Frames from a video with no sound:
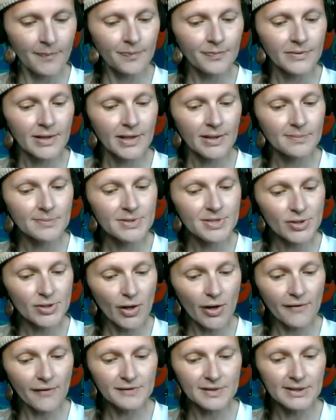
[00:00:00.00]
They
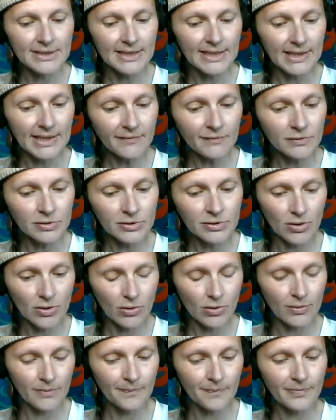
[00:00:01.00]
observed that even
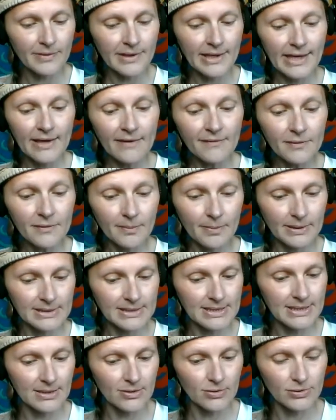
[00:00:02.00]
though
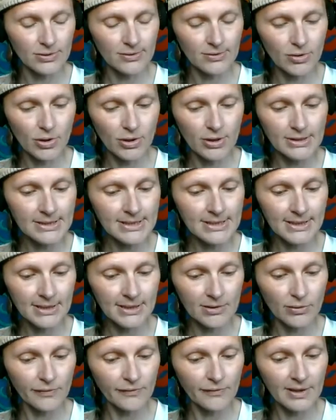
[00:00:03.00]
everybody on the
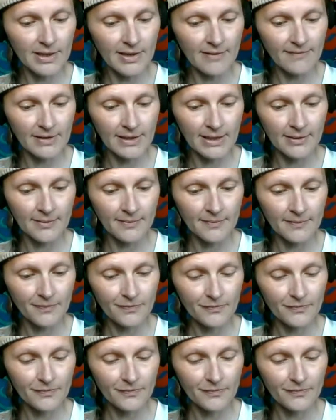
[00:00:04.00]
continent of giving